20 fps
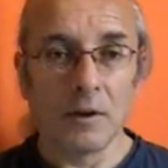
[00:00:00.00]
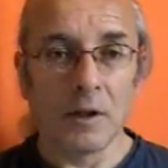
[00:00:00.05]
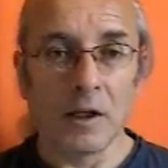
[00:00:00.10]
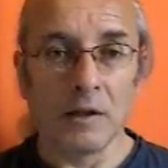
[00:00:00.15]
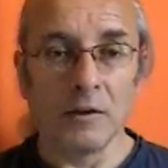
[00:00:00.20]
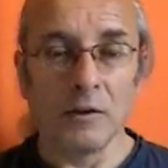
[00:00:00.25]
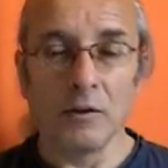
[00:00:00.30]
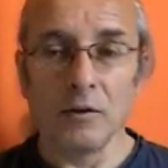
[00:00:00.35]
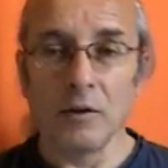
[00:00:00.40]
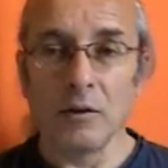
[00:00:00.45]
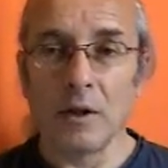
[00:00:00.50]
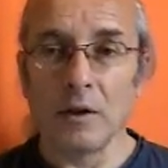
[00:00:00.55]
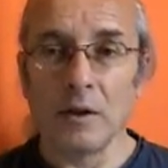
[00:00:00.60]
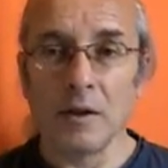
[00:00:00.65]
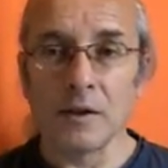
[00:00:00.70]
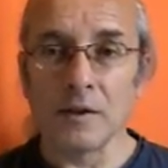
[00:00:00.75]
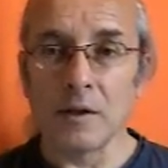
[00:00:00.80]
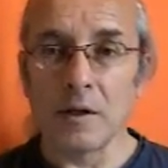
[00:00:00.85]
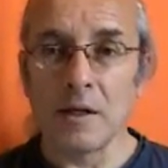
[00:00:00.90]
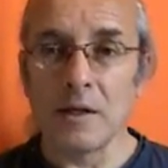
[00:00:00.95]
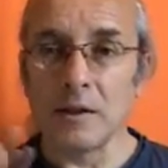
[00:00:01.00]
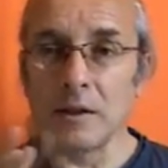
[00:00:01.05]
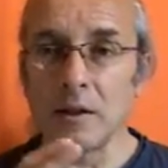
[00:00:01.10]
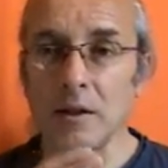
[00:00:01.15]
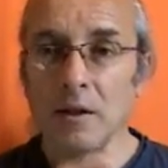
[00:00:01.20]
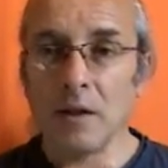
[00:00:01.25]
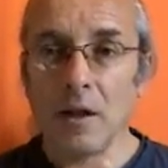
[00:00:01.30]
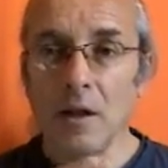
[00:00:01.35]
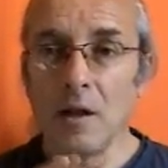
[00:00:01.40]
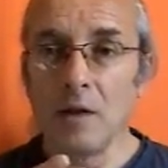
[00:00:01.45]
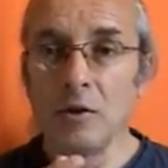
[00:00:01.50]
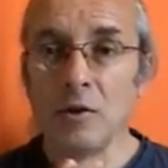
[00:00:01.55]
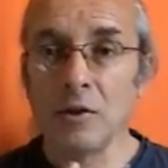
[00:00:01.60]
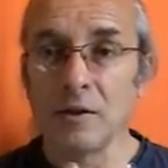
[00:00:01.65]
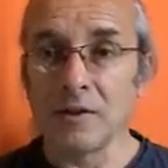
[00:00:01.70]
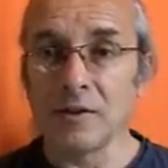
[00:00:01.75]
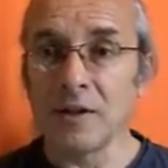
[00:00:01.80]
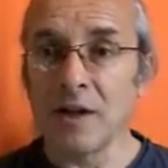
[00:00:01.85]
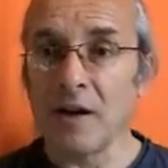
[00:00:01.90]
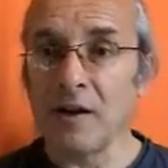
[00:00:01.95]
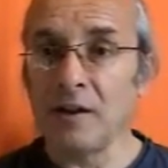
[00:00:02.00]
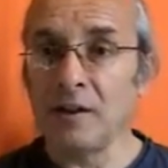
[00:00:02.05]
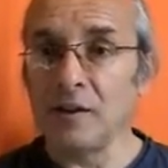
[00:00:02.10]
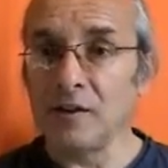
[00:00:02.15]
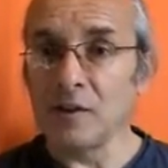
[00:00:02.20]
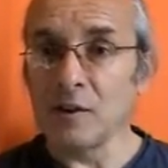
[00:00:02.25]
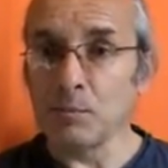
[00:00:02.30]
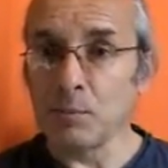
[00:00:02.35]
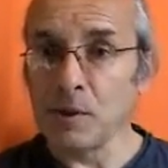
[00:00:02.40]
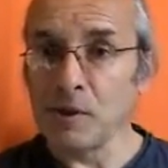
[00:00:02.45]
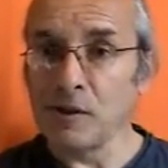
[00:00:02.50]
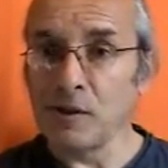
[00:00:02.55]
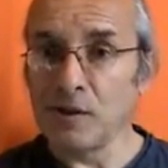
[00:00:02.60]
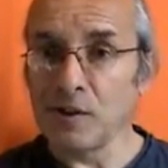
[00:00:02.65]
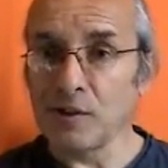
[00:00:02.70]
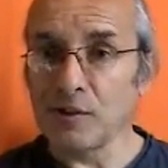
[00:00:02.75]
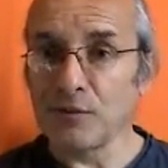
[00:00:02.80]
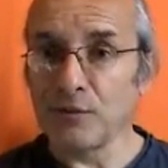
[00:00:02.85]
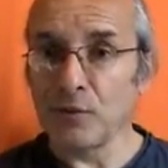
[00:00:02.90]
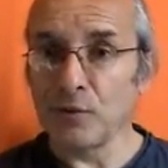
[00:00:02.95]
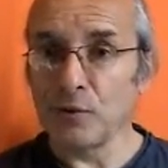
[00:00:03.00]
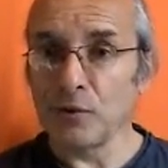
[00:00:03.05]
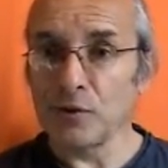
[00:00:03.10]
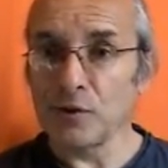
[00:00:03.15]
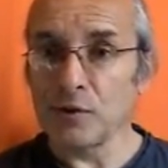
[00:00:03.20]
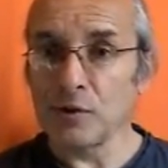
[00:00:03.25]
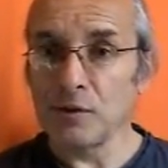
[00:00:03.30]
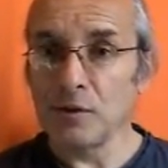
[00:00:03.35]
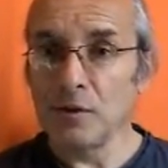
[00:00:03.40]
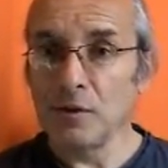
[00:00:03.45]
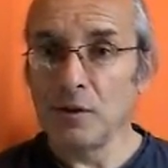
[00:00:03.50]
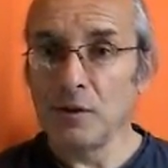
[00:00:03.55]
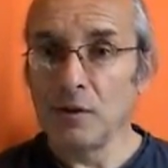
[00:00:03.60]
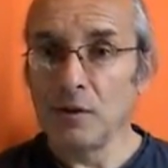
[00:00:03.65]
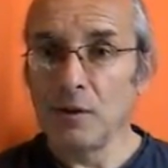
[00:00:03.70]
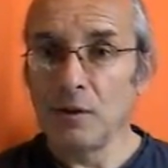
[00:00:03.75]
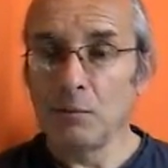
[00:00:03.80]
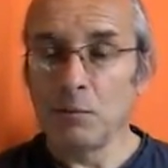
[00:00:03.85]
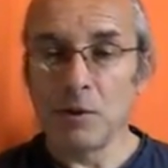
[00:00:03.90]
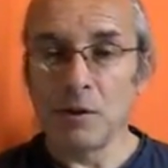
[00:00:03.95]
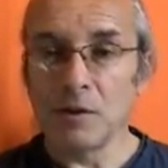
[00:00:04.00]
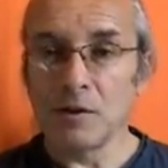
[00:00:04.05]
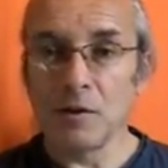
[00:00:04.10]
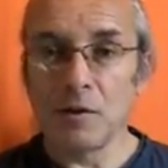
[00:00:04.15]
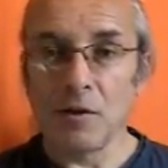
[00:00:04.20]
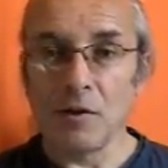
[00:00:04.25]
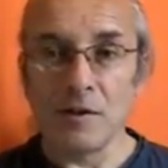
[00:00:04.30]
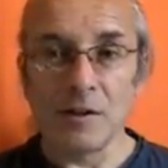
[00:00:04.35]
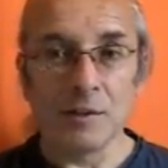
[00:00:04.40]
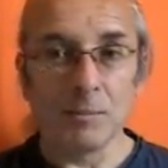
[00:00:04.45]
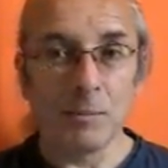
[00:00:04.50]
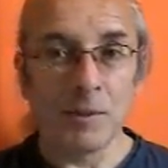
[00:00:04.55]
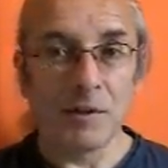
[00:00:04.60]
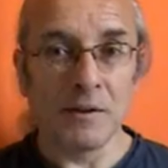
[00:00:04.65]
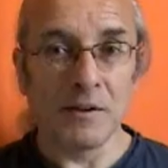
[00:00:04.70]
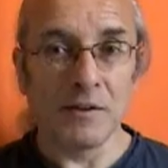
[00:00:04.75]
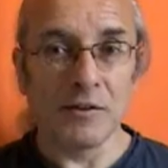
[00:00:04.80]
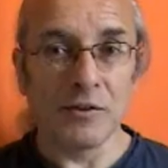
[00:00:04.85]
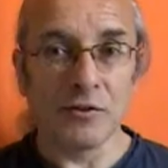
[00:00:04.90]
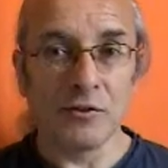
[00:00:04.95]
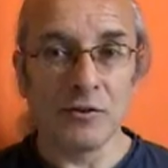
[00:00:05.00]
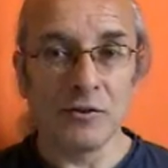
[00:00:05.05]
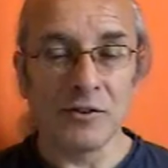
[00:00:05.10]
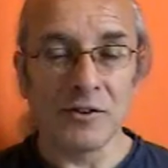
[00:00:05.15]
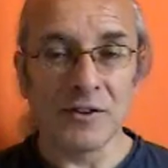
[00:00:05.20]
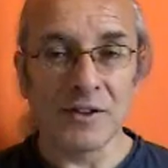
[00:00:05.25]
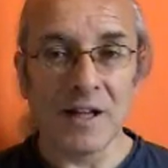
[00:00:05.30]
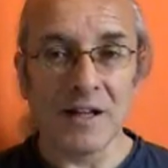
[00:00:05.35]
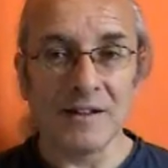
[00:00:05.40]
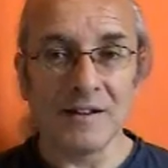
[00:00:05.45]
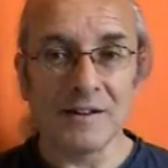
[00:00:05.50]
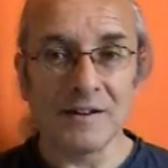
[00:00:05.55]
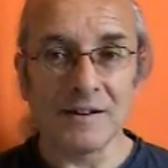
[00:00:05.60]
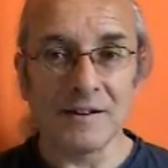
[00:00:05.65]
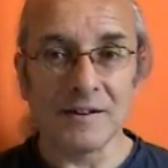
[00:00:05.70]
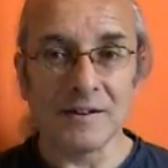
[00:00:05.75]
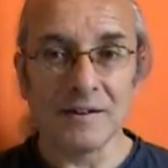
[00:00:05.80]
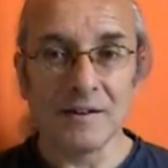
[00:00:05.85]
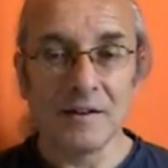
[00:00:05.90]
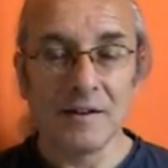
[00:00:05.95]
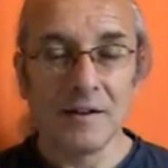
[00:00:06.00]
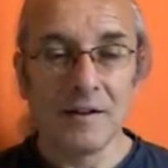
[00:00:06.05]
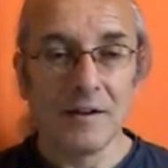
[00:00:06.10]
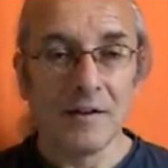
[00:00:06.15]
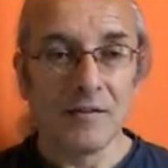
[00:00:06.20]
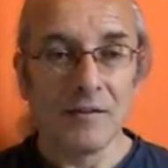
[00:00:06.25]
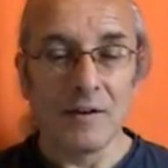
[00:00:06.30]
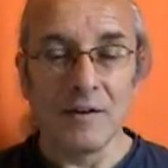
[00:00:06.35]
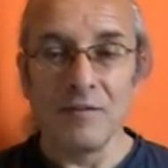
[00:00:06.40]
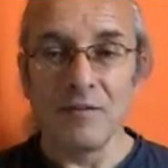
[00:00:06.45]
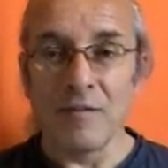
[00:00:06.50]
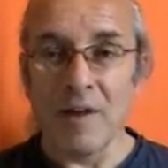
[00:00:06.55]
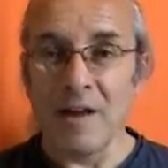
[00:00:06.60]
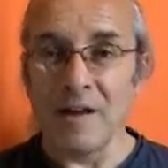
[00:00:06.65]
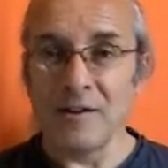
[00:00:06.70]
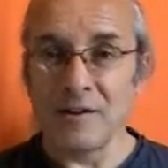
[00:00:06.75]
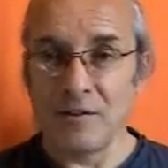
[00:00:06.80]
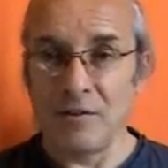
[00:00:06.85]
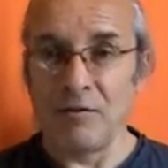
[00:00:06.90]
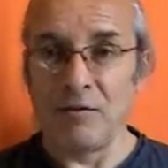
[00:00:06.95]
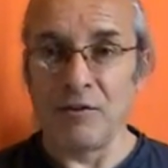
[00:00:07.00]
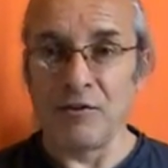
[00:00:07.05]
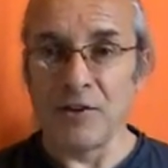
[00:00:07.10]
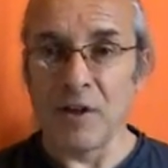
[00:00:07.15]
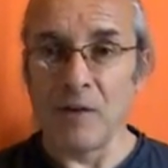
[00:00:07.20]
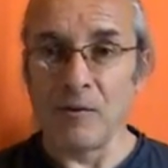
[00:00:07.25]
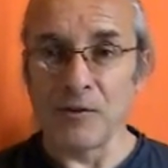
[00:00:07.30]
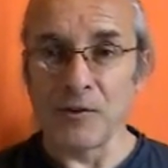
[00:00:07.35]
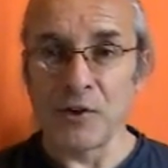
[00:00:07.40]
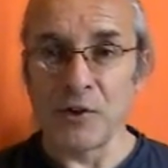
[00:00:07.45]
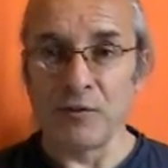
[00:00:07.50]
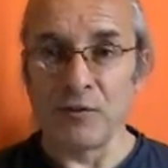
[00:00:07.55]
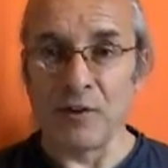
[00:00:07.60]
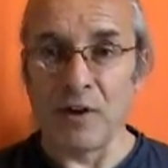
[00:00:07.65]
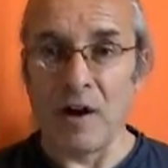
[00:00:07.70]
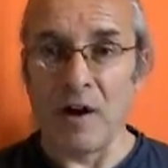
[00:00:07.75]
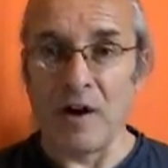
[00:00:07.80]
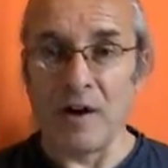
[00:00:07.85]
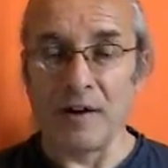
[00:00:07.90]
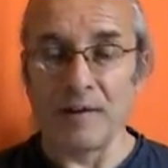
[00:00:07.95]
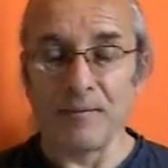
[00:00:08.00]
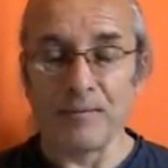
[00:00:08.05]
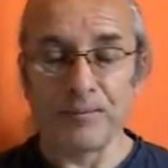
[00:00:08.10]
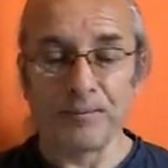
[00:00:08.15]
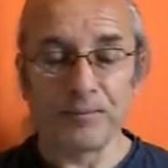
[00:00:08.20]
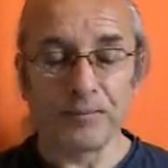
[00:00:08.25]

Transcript: You can certainly experience force, but it's not experienced through the senses. The effects, the results of it are.